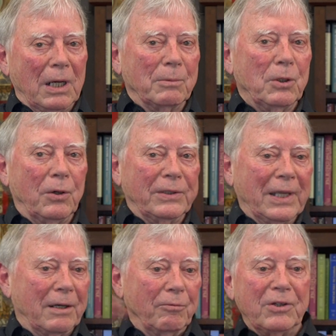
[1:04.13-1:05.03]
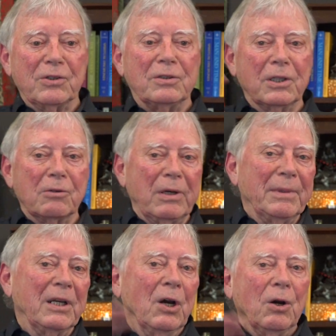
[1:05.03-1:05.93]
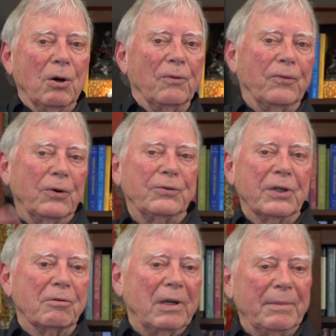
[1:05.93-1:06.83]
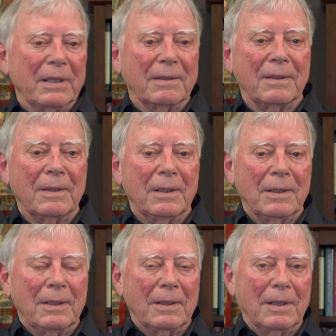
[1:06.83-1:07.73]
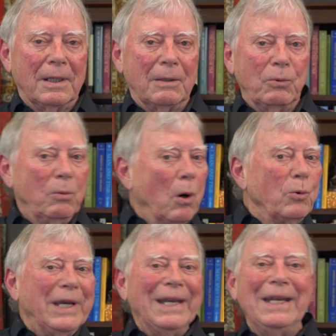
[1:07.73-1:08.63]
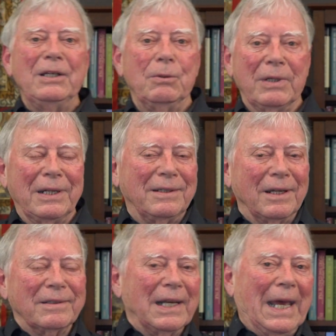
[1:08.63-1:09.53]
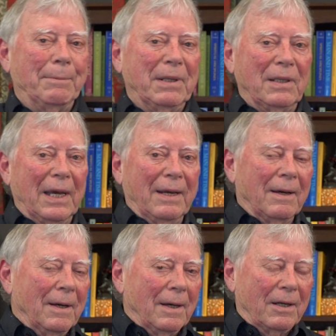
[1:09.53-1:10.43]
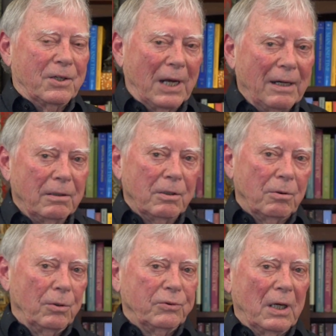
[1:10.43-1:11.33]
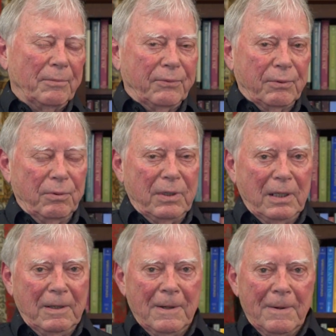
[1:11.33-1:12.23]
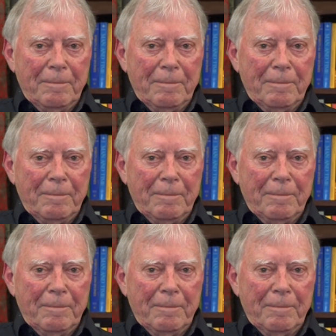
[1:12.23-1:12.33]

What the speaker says: I'm calling that original agreement or first agreement. We won't get into it. It doesn't happen like a child grows up through the